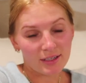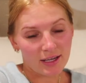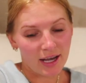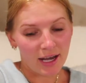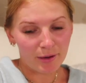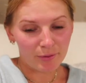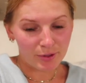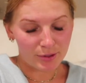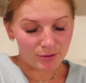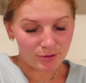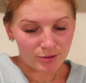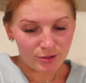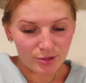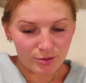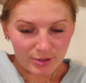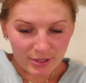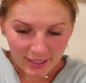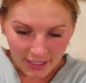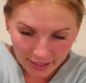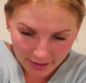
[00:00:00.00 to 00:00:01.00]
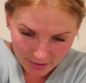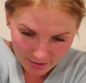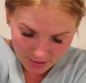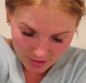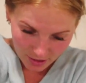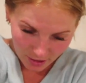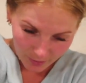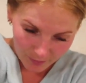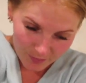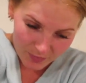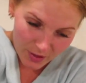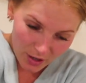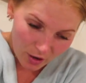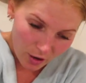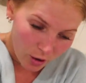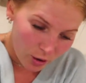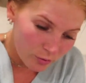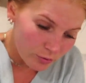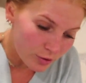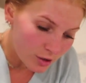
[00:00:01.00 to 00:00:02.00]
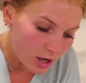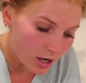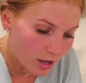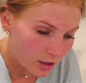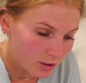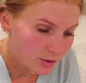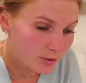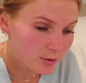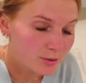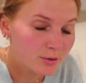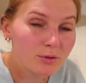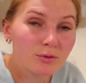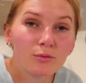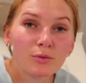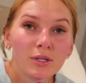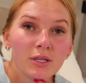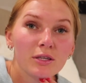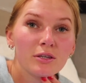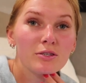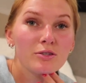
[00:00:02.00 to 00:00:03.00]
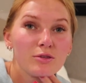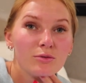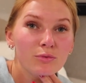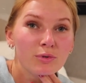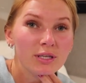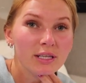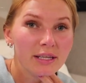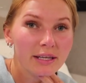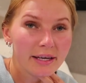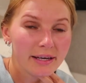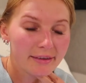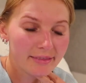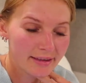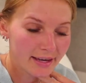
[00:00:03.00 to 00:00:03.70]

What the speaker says: I would do it again. So overall, really like